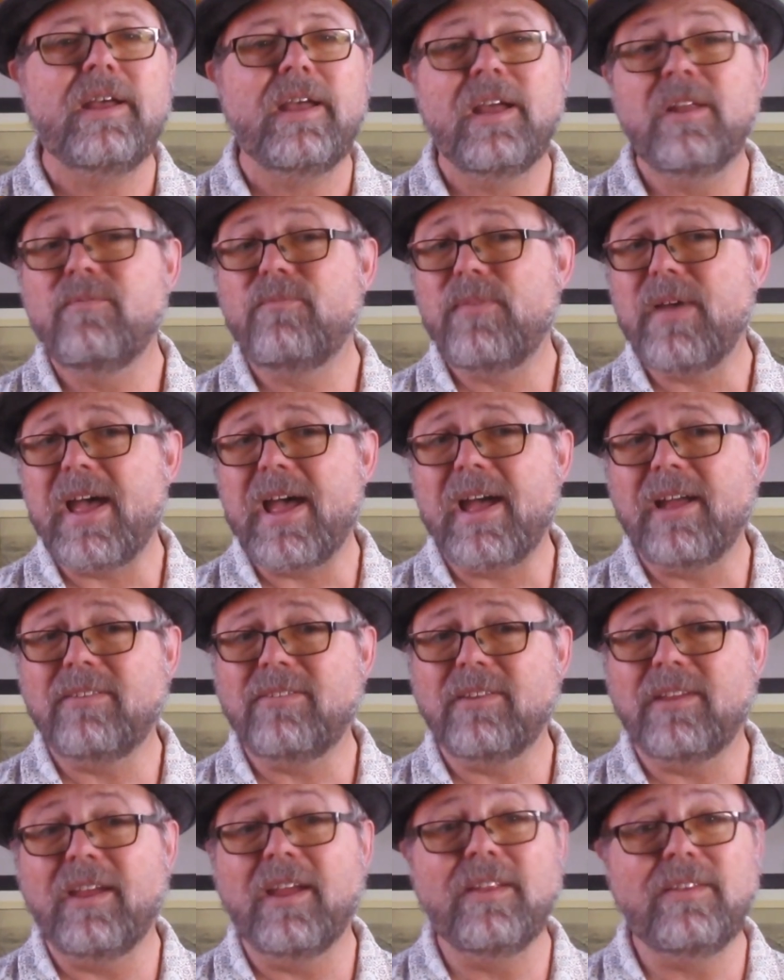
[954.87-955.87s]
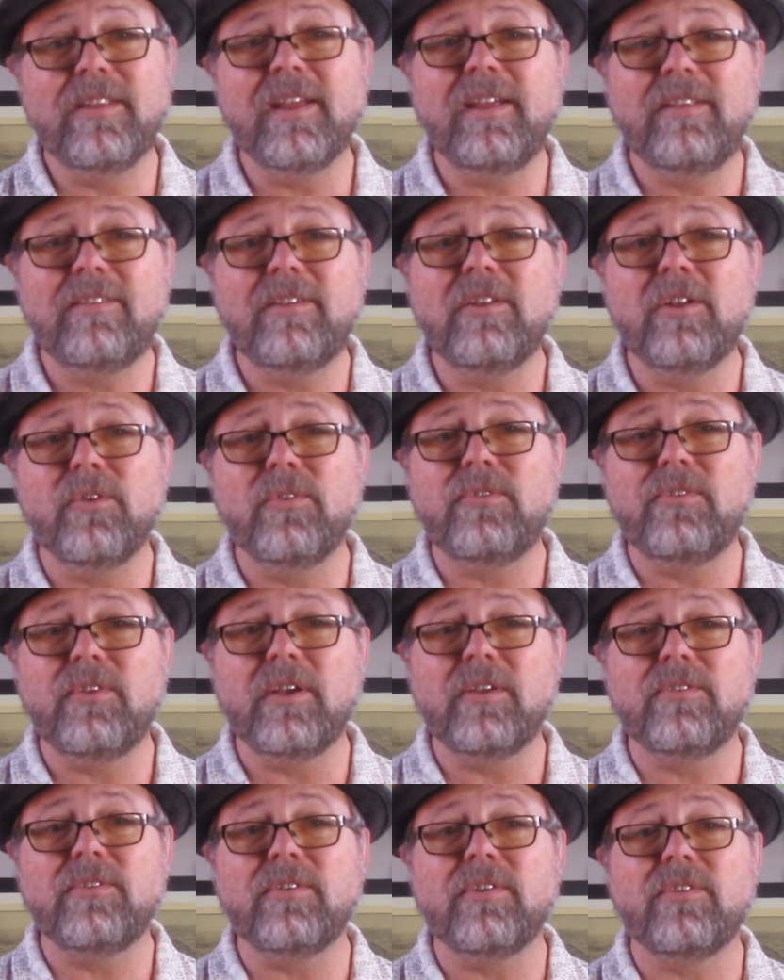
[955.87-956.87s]
In fact, in
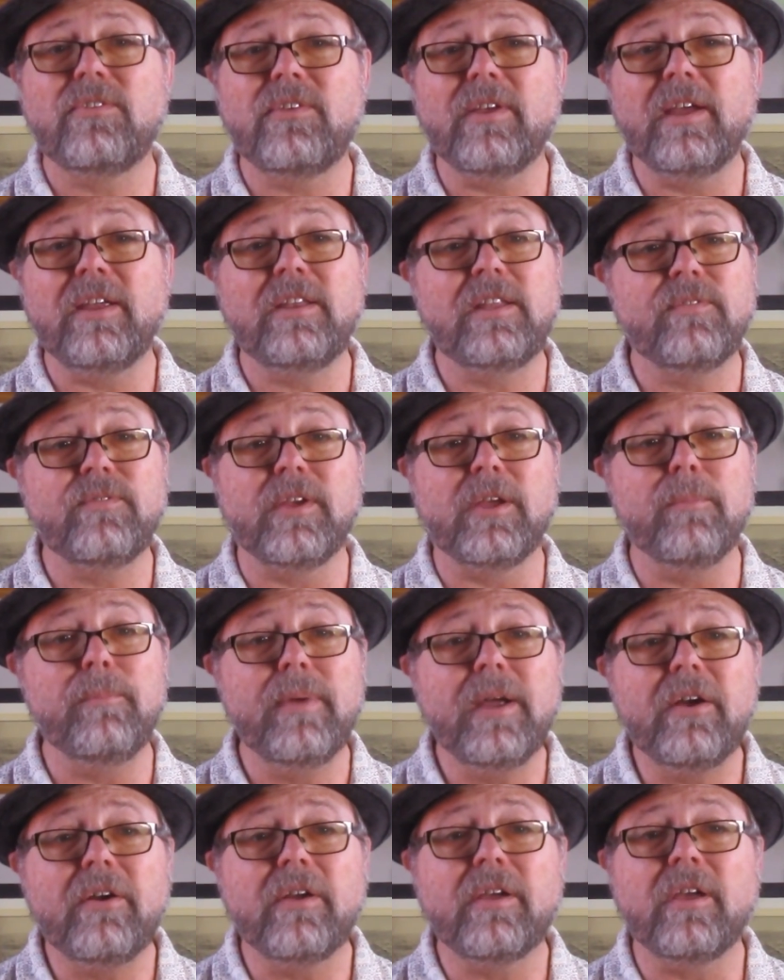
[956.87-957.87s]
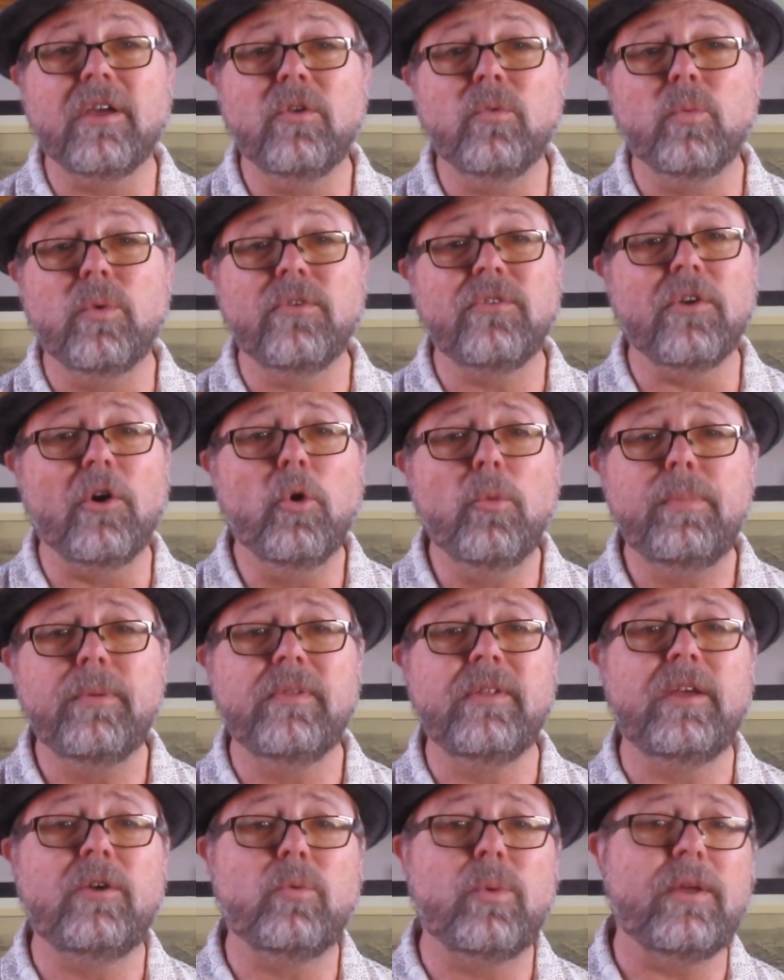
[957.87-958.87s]
1906, Scientific American was
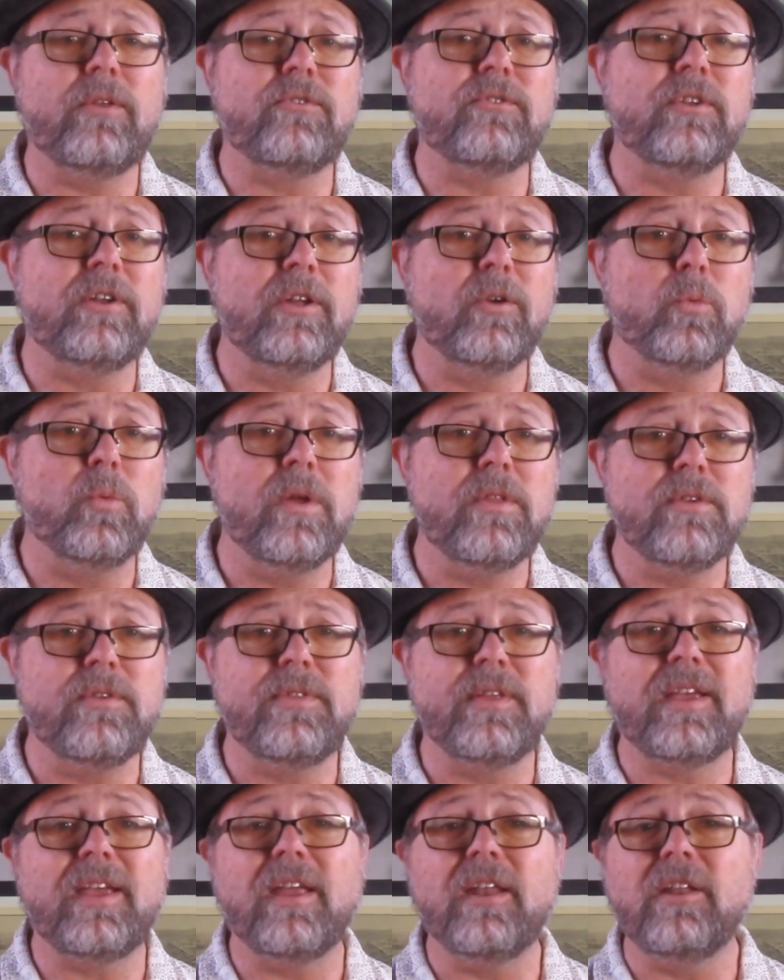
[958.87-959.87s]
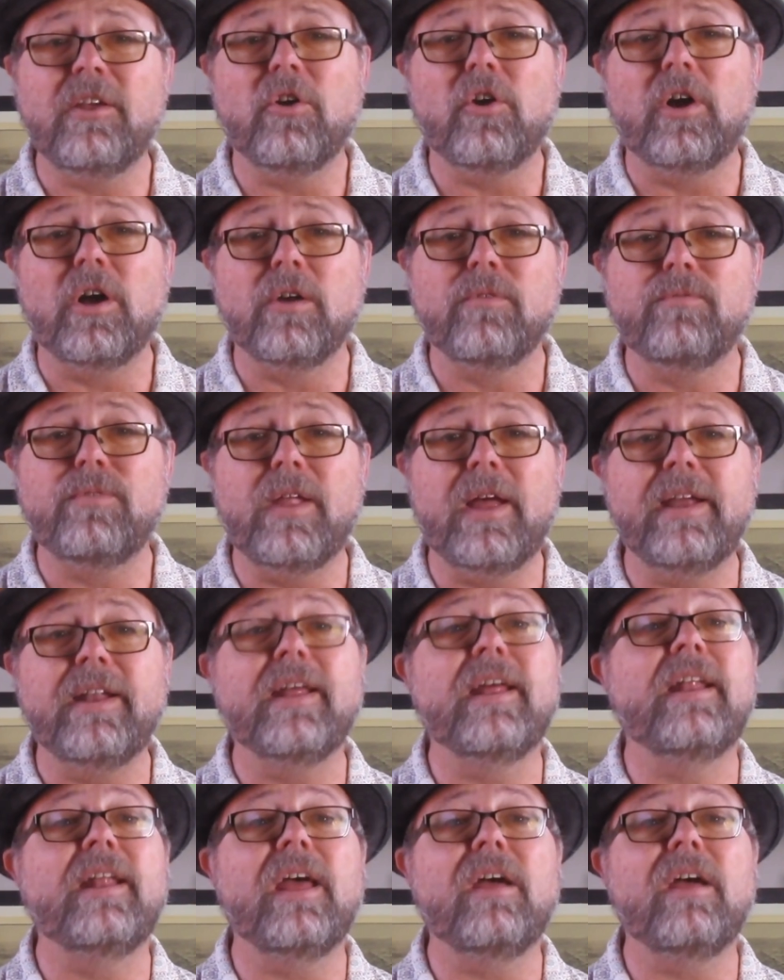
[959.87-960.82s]
openly questioning whether the Kitty Hawk flight had